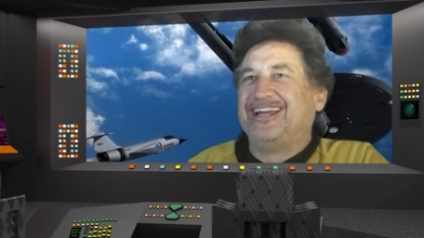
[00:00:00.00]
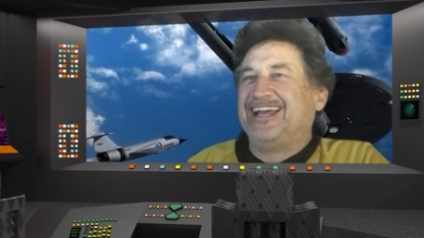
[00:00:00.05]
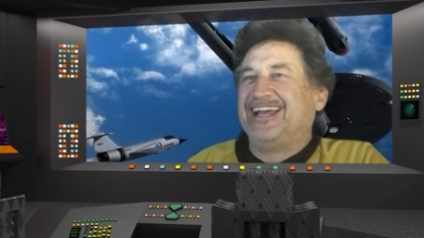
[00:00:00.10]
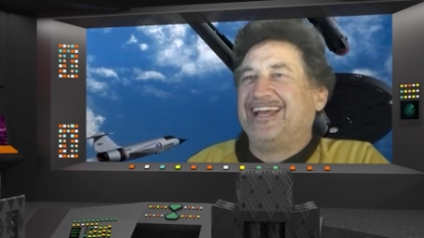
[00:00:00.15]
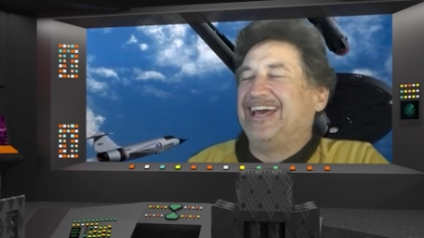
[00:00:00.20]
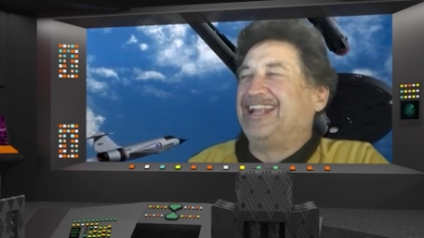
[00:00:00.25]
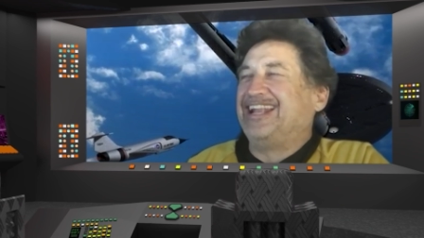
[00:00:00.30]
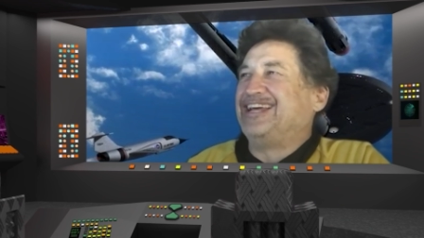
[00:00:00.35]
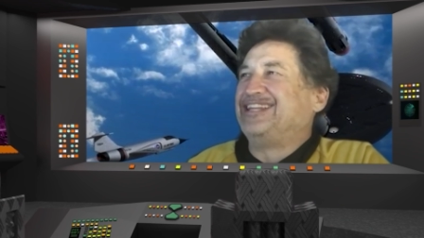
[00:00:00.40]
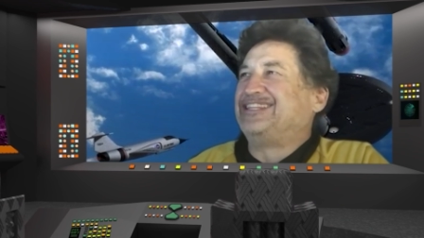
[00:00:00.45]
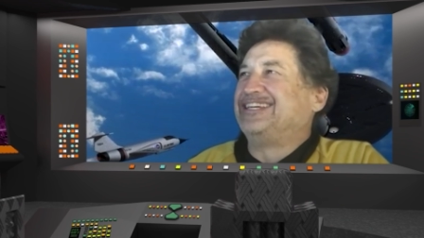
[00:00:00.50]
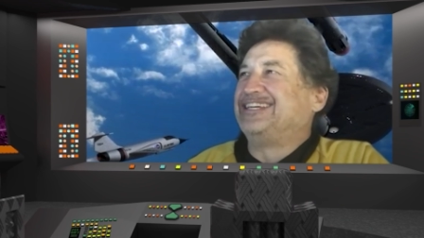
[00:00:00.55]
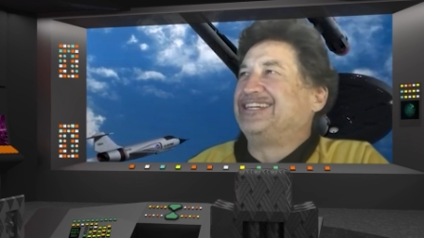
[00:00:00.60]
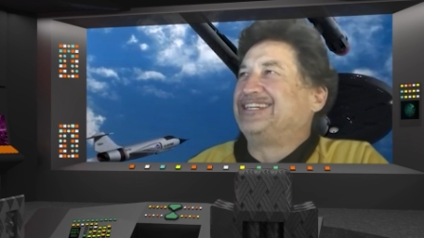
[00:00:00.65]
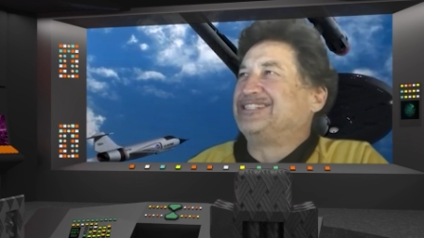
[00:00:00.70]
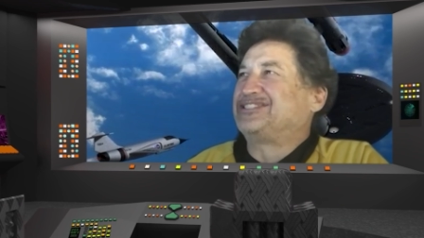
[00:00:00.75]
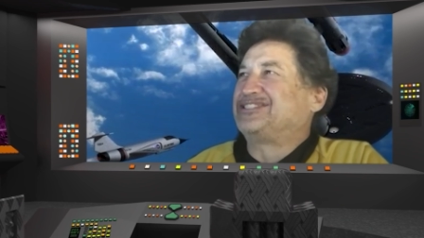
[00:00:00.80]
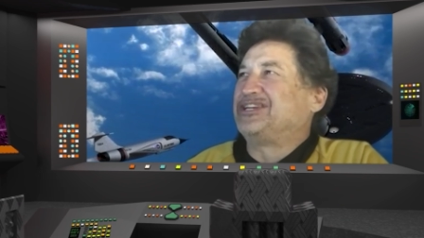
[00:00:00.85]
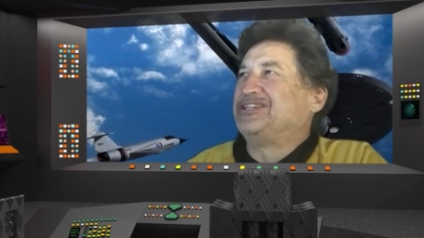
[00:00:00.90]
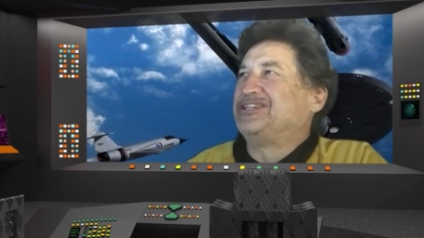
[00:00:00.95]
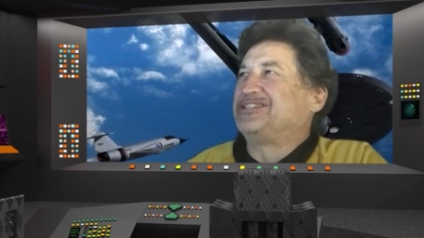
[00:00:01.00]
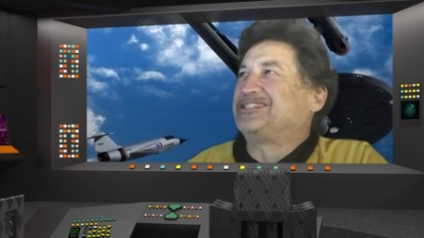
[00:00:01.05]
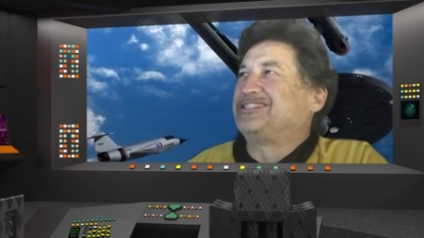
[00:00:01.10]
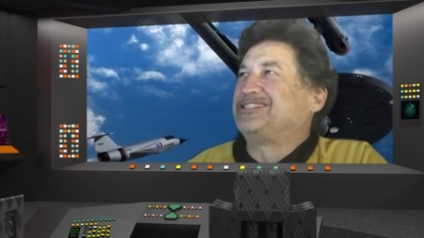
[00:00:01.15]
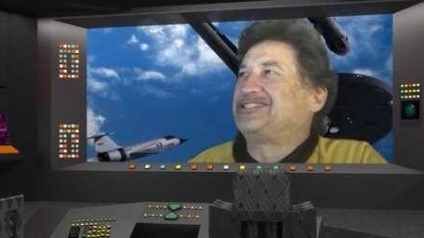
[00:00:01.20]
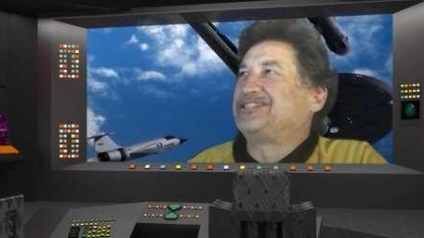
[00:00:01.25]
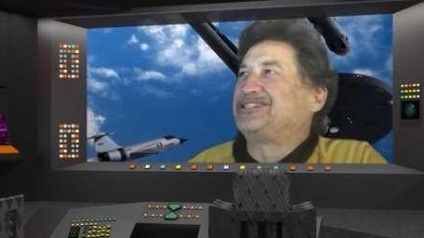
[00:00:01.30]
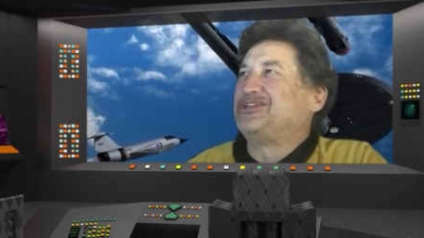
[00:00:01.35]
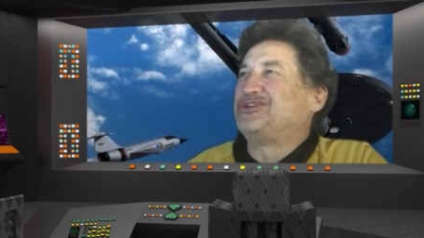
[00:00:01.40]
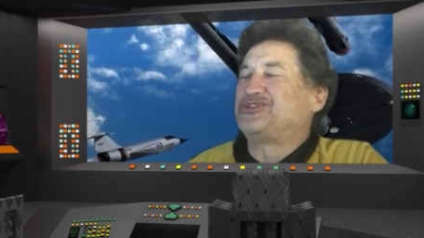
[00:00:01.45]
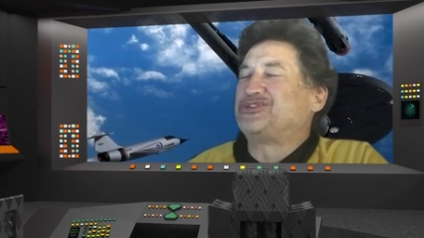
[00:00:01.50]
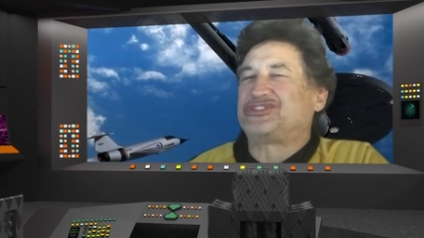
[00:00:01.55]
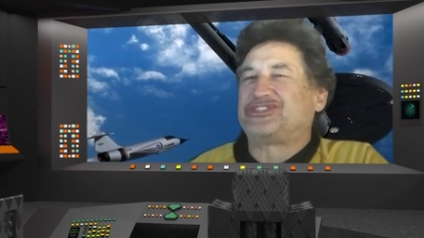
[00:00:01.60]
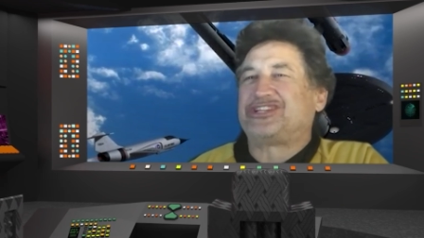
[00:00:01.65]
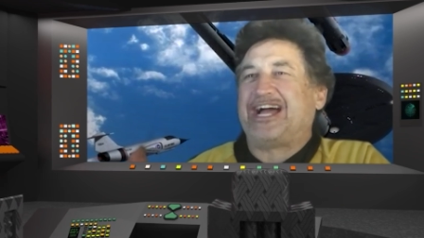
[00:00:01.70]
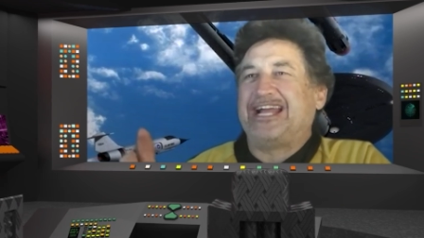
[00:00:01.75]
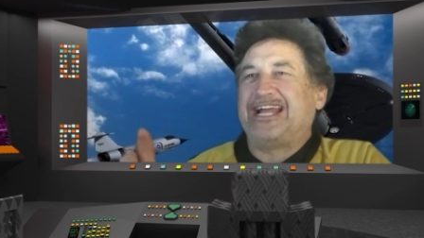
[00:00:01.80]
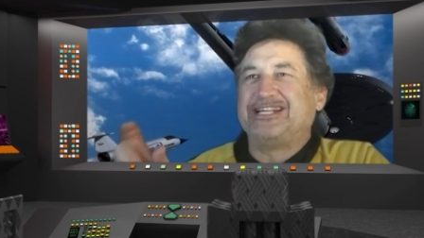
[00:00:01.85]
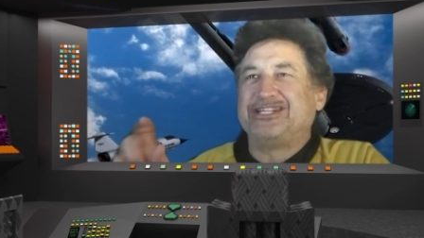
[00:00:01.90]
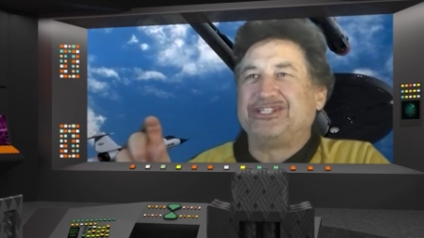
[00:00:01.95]
And I think it's this little
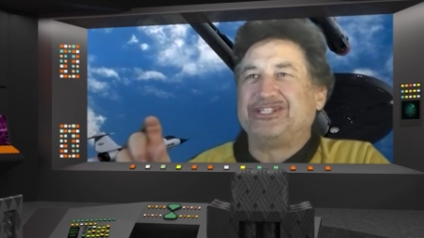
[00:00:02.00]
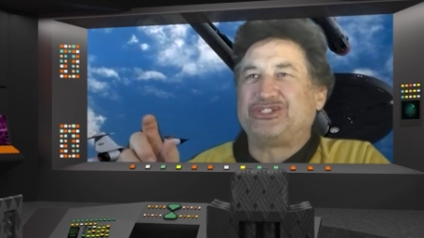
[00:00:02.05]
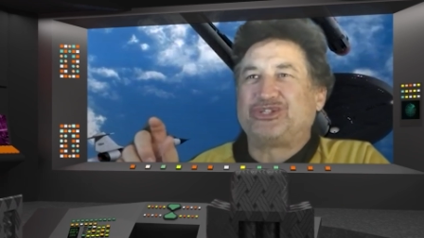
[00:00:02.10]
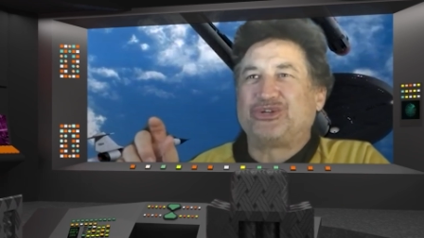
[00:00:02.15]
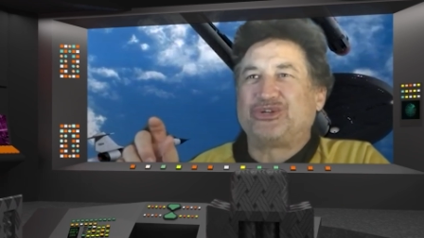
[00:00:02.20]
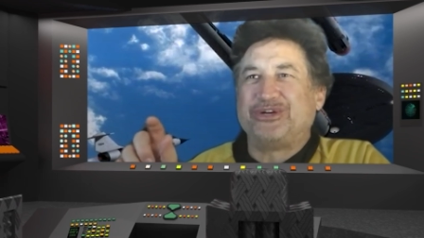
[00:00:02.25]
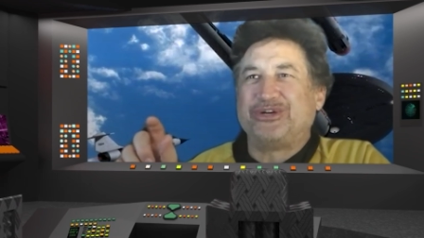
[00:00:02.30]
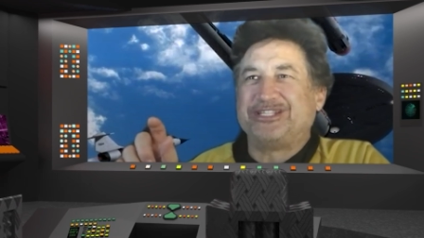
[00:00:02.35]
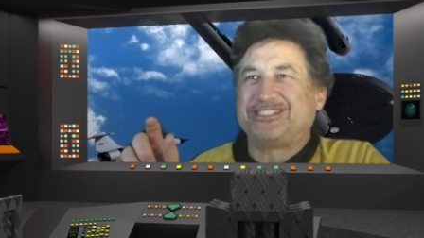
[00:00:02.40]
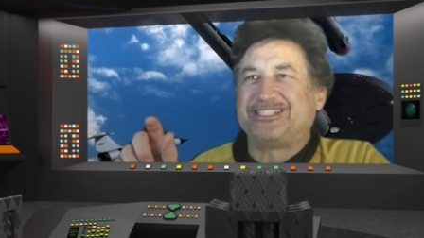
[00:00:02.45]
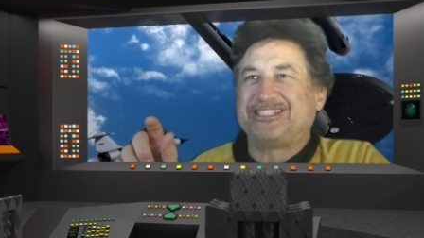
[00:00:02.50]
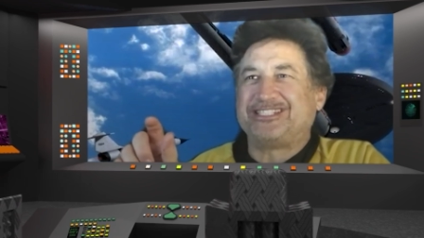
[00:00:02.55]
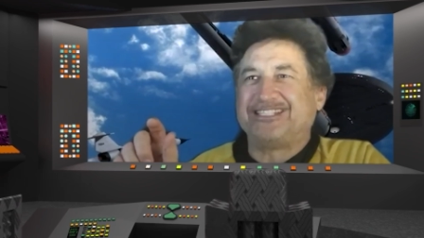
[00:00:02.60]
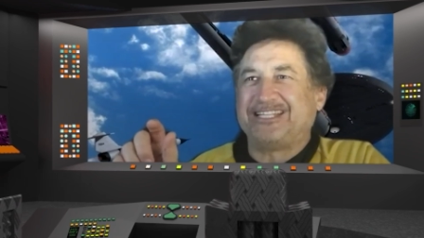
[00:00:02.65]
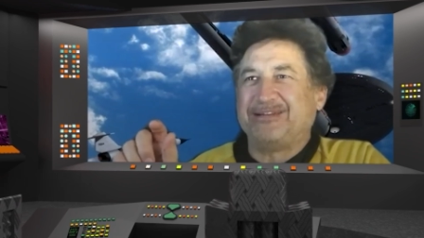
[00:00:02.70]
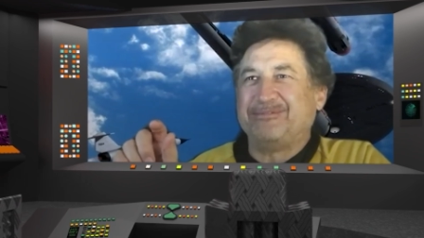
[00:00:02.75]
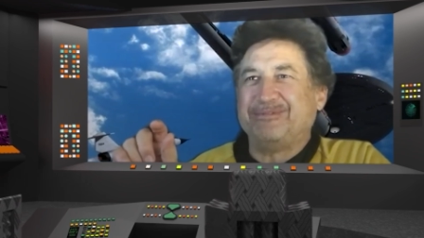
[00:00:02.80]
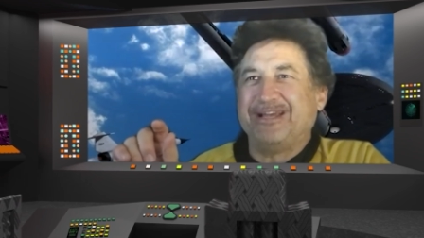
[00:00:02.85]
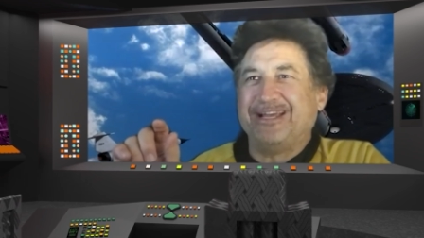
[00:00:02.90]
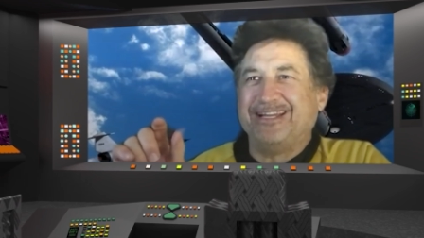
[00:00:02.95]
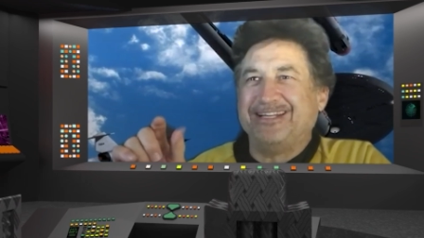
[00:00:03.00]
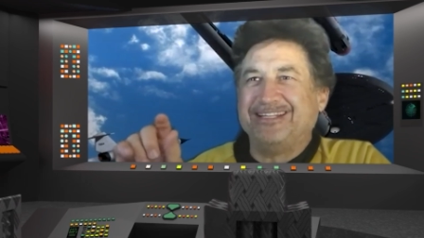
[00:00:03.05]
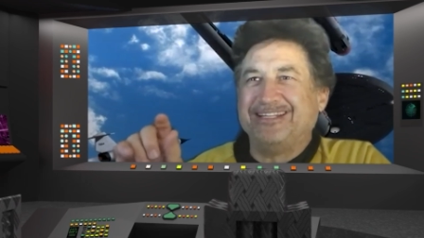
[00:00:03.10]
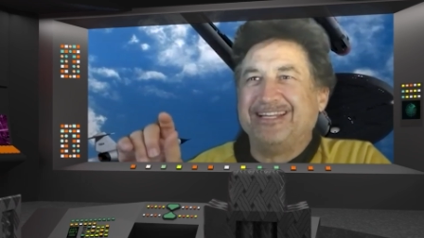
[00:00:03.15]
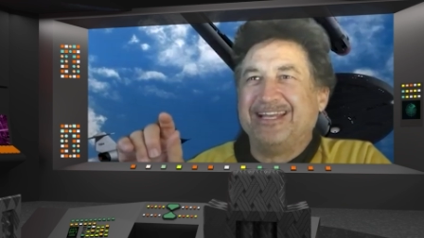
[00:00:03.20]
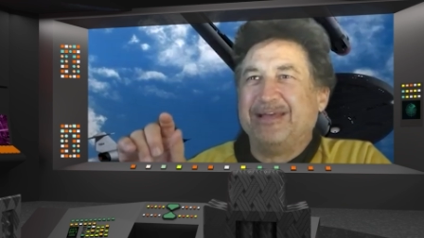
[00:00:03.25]
stylish choice that they made,